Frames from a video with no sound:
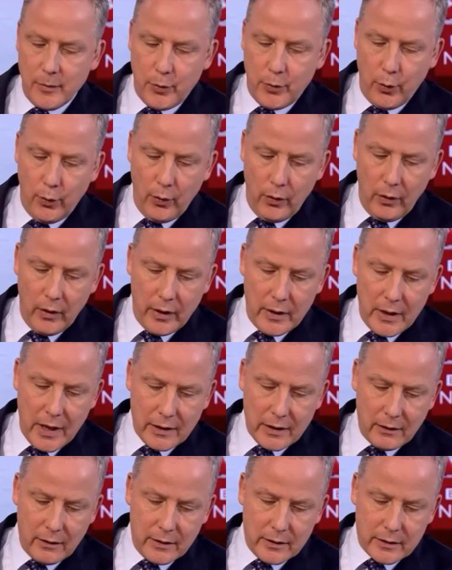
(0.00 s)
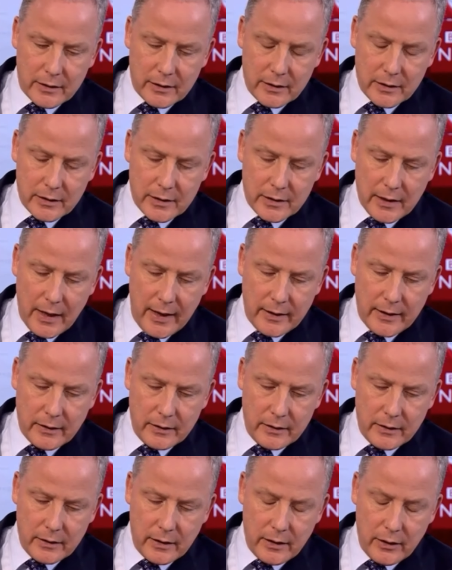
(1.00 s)
Paul Nuttall, has said,
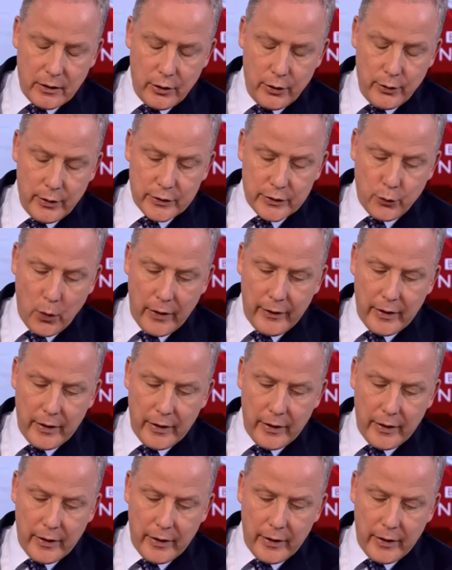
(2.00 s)
and who is